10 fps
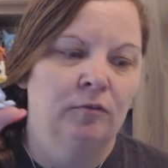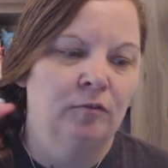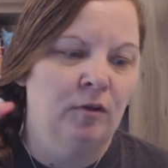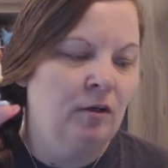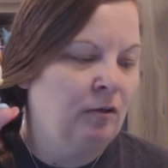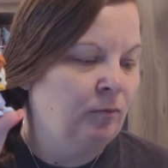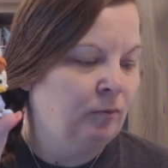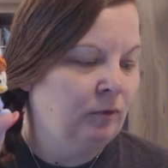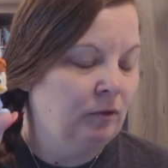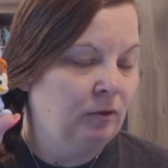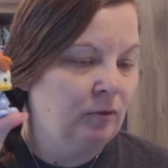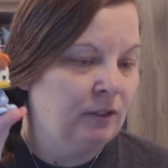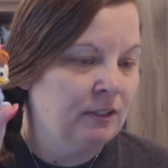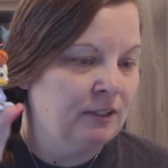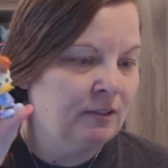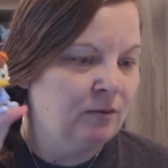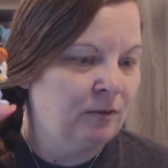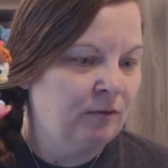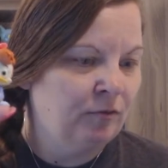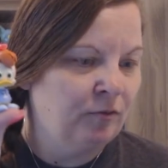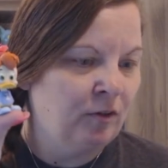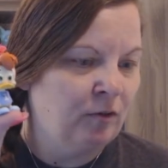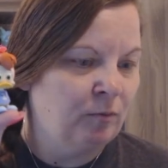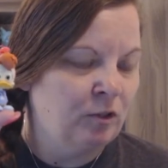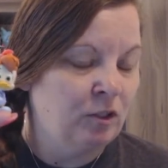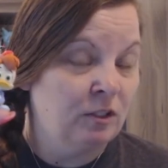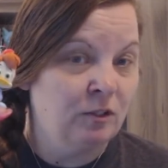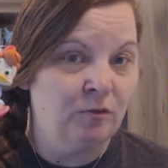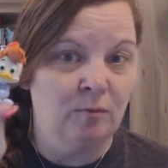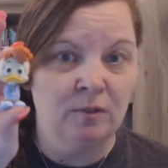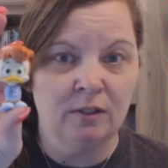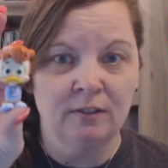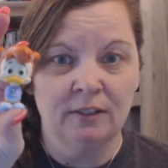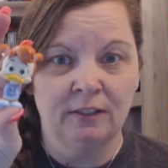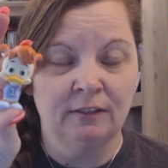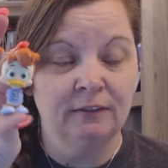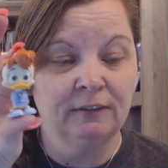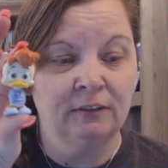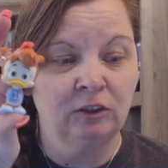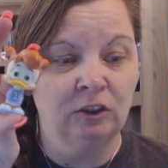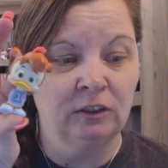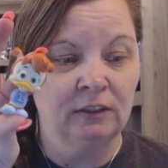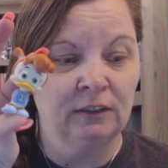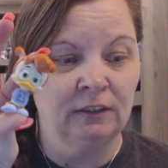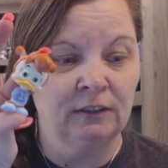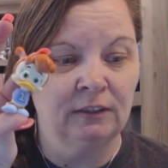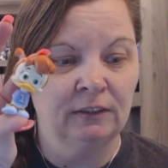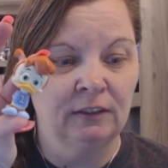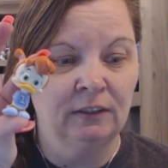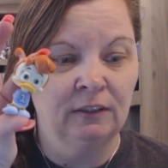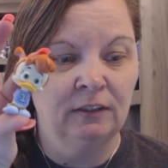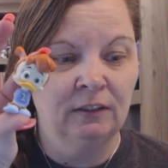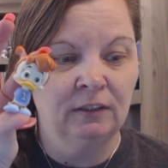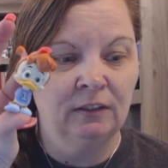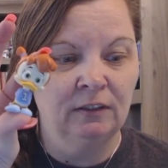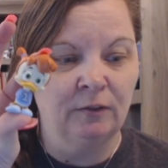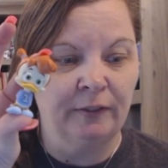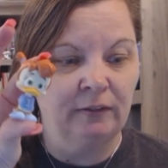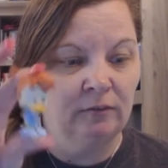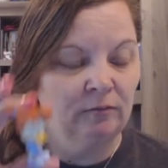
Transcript: from, what is this one from? She is from DuckTales, and she is, no wait.